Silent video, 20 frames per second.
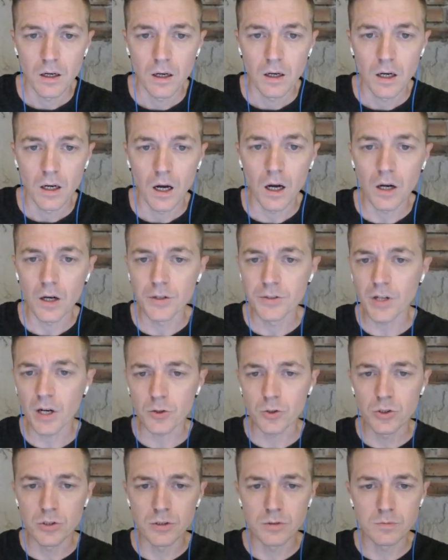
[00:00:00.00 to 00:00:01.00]
Yeah,
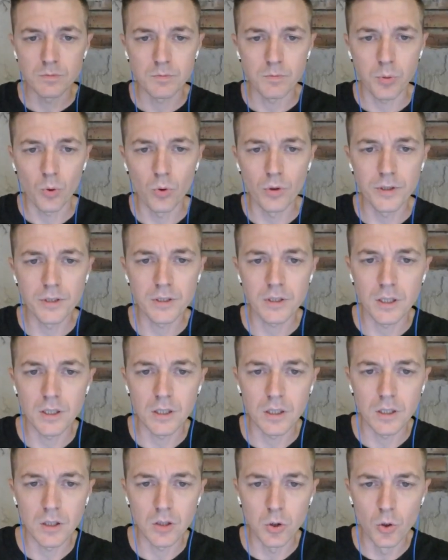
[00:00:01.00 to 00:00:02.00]
good point.
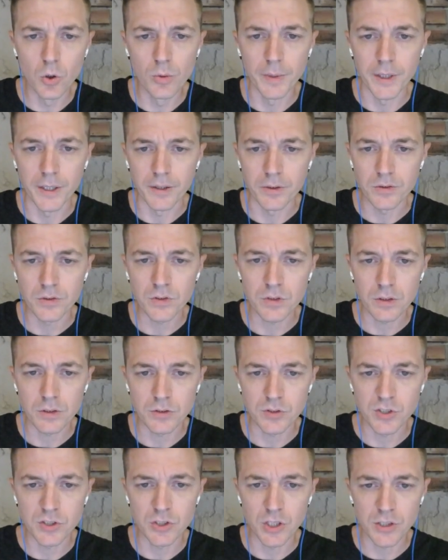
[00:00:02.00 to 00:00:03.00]
Lumen
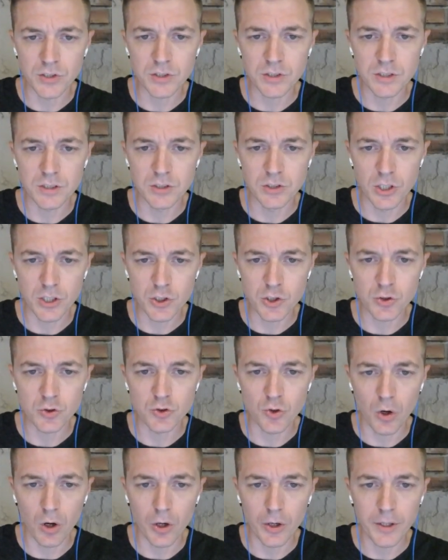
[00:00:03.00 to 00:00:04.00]
suggesting gesture
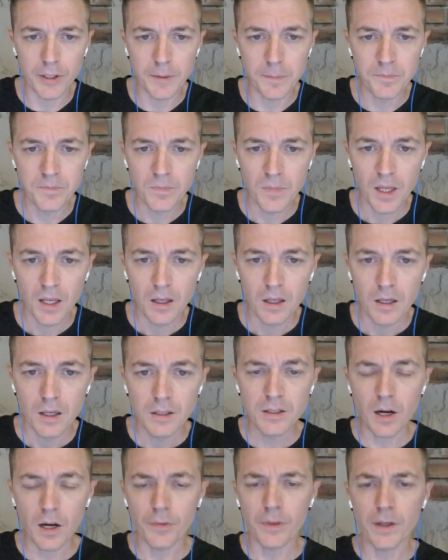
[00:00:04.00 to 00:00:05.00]
drawing.
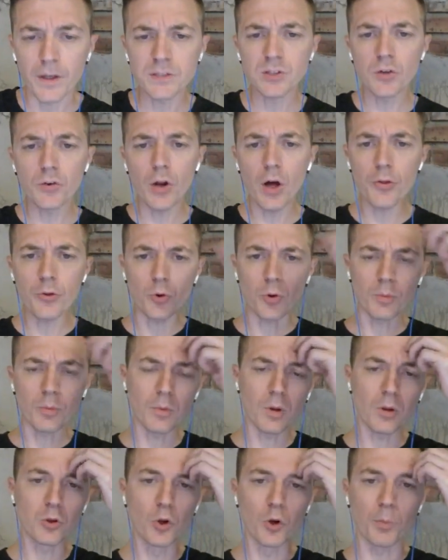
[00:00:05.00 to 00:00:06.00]
Yeah, that's another
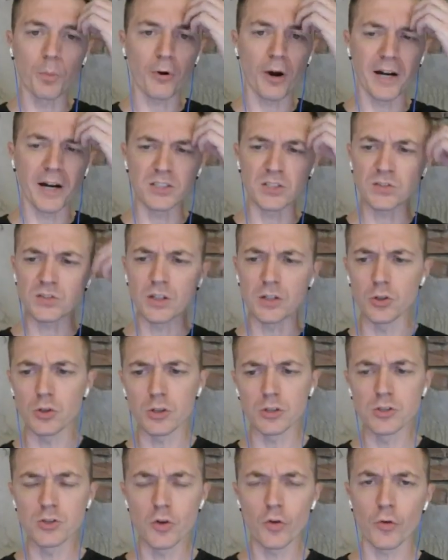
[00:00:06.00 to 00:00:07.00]
little practice that you
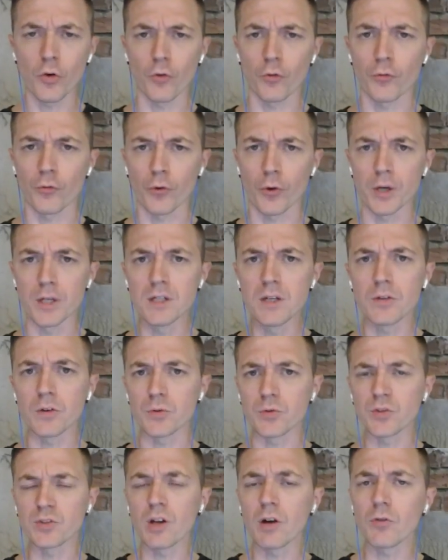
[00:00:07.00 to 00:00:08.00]
can do for free.
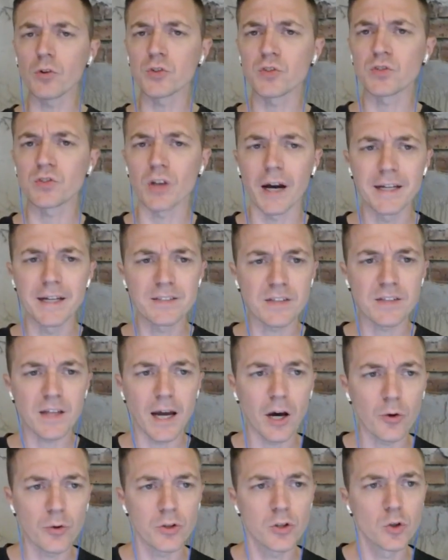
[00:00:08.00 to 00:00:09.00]
There's several sites
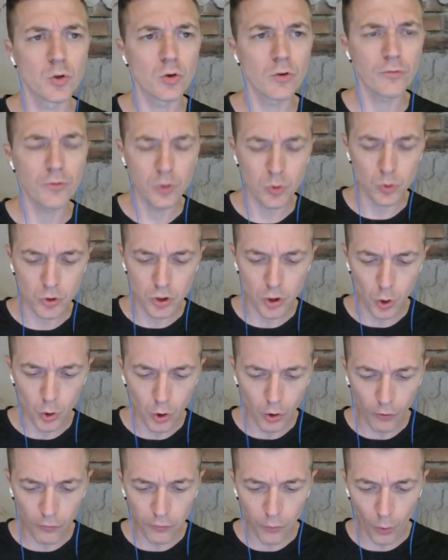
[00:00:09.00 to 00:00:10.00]
out here if you
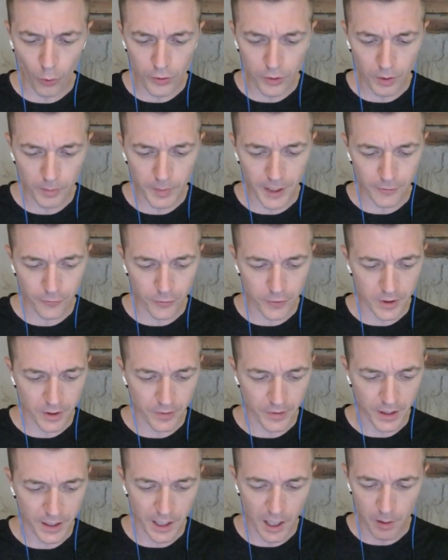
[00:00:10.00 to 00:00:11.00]
Google for them. I forget
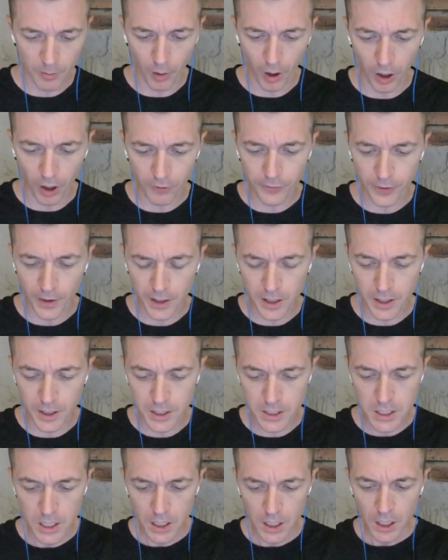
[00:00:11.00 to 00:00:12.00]
the name
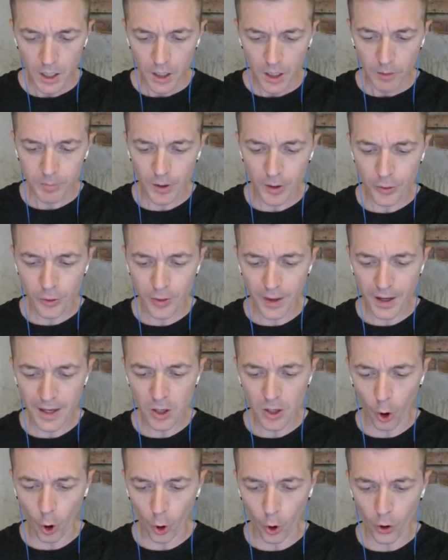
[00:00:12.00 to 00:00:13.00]
offhand, but they
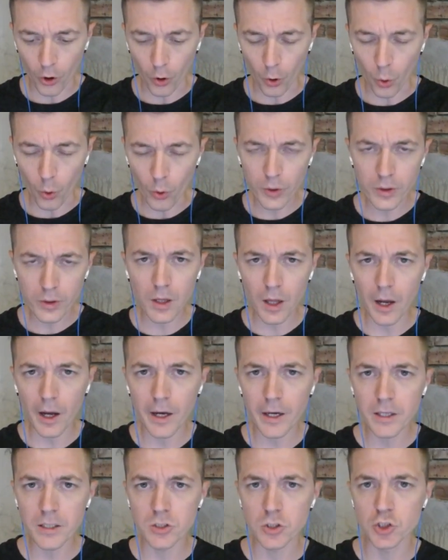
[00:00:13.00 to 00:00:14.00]
are
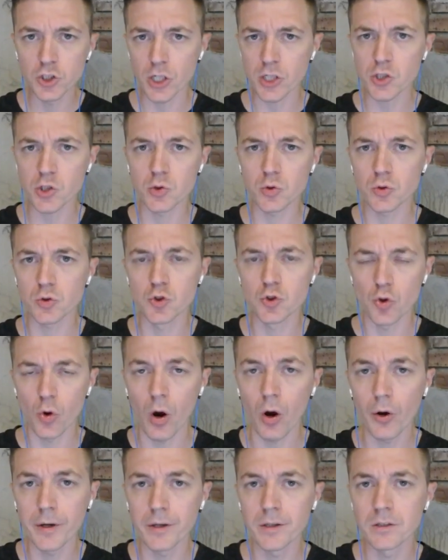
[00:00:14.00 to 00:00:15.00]
online gesture
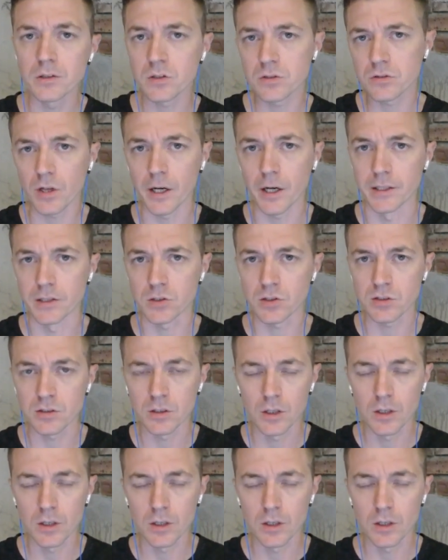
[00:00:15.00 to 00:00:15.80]
drawing sites.